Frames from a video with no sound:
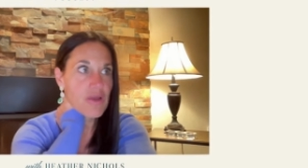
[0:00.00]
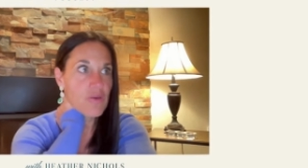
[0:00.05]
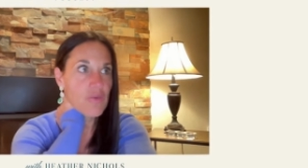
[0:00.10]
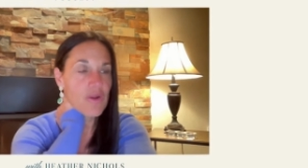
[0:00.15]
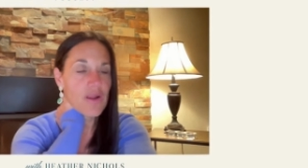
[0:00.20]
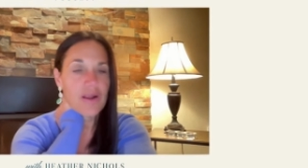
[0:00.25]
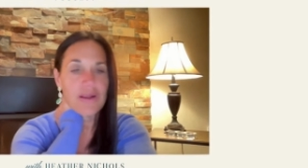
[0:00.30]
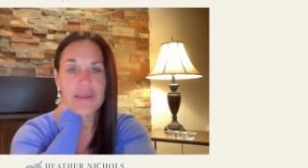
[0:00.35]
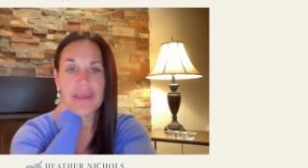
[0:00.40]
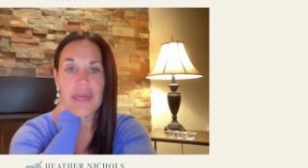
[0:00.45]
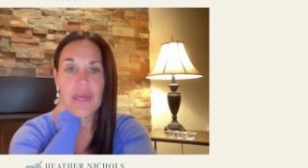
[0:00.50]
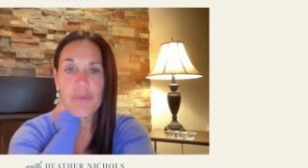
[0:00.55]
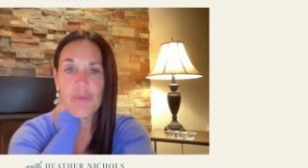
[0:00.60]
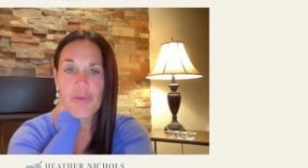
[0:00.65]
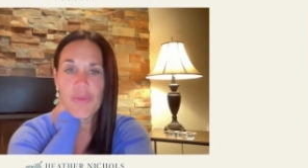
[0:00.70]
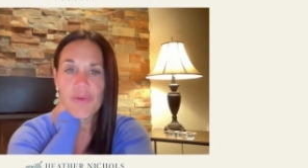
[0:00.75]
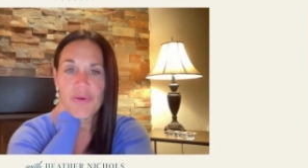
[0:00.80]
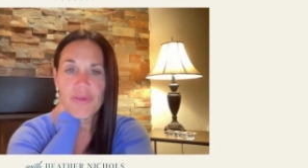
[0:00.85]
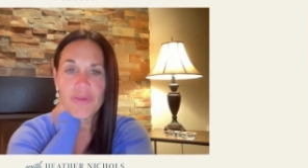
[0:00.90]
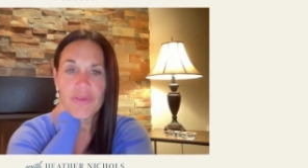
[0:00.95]
We are
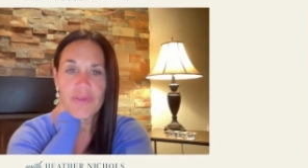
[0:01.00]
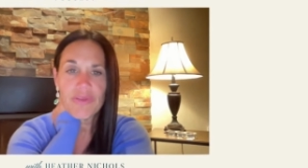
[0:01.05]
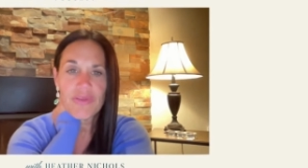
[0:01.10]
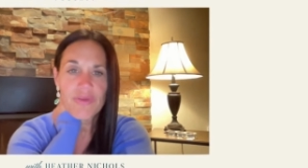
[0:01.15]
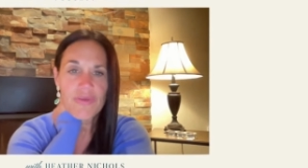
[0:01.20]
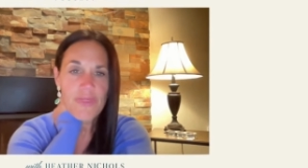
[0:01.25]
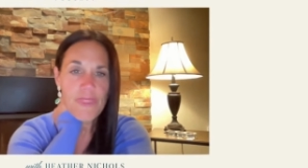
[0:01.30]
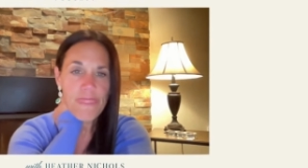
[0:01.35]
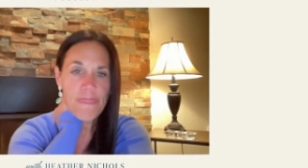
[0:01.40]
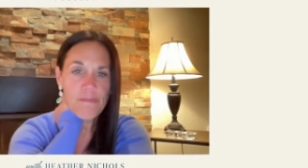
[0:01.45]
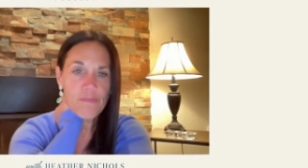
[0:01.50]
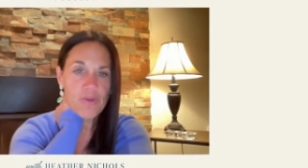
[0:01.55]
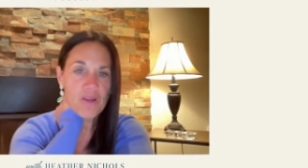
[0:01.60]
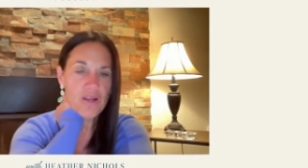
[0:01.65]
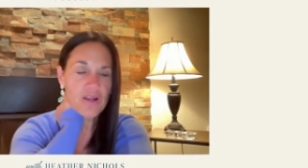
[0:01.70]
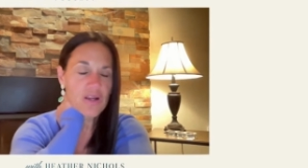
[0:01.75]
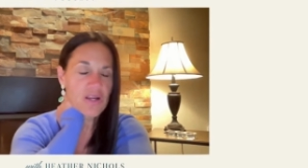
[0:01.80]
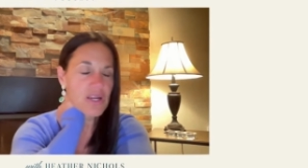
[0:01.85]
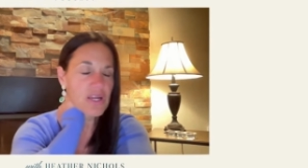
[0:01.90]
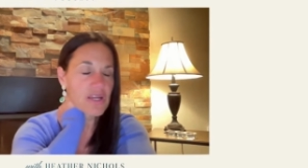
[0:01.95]
capable. We
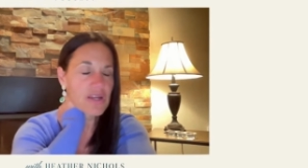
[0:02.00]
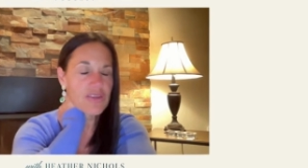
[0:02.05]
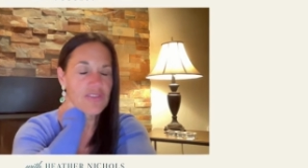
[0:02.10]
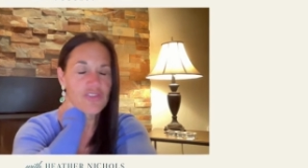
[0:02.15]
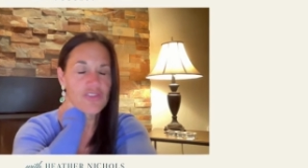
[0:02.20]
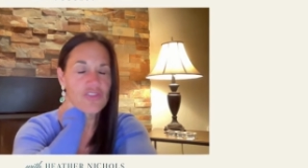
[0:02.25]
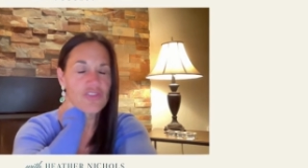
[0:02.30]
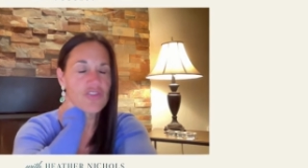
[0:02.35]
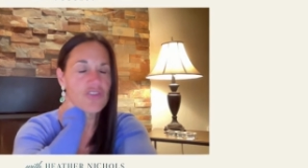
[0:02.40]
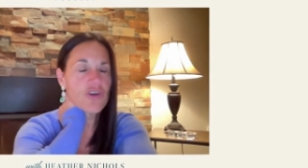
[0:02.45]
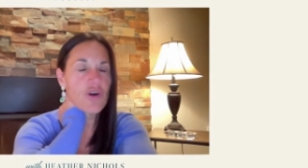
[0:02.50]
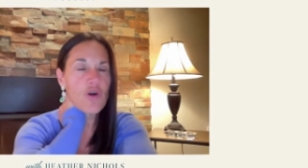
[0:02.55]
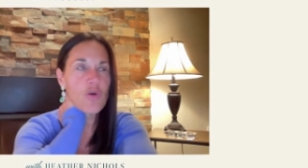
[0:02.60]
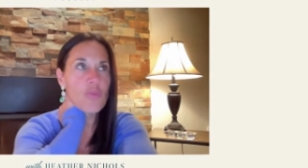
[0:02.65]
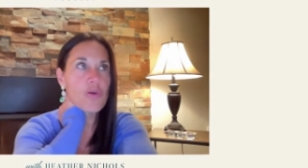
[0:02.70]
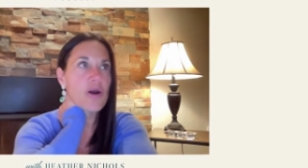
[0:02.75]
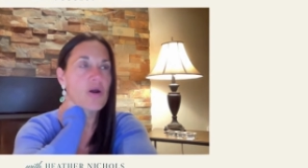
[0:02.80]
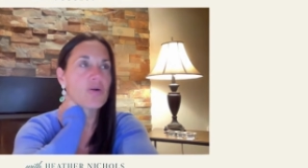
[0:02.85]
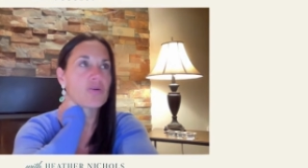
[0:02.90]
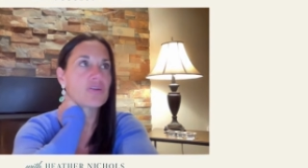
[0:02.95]
are so
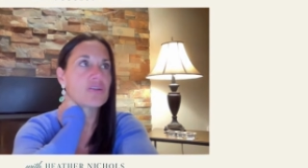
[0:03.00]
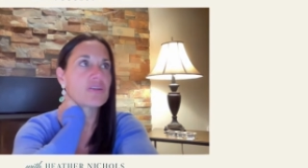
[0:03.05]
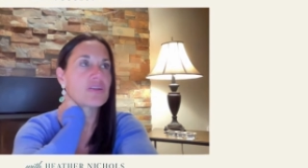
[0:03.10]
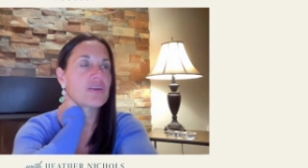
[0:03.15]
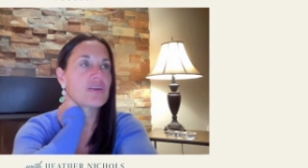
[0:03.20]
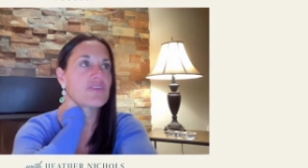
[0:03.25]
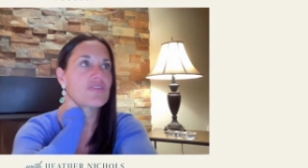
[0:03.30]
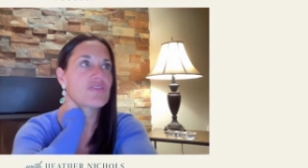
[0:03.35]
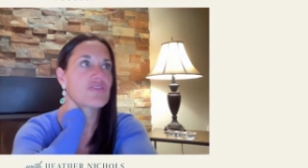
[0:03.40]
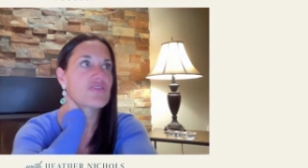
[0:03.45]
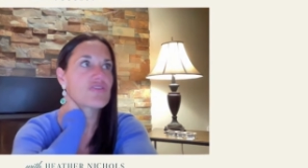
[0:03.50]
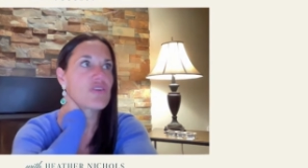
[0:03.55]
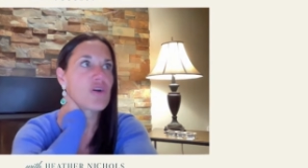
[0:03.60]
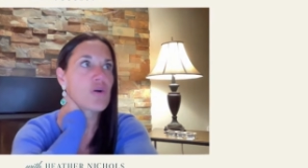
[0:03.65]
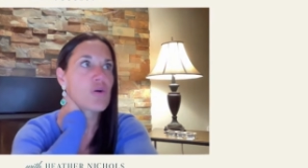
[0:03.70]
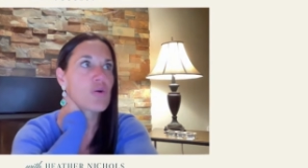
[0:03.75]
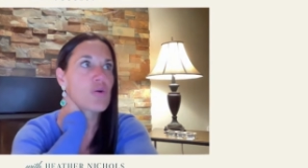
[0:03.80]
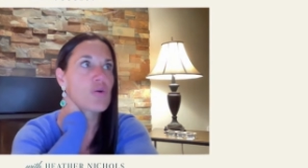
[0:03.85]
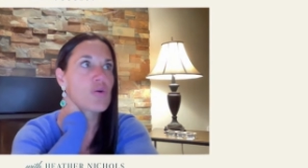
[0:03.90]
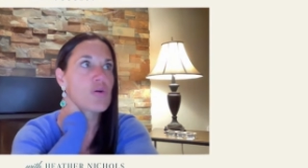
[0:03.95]
potent and
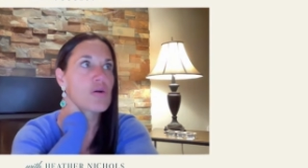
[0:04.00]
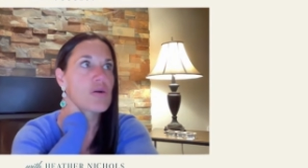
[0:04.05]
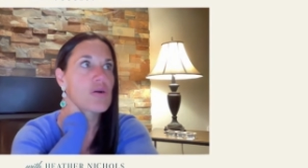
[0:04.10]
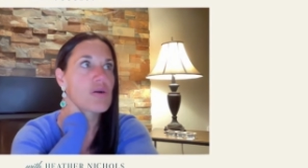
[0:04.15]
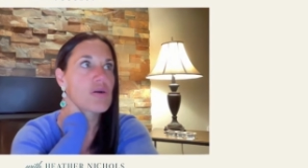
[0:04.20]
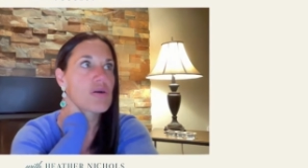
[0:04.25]
so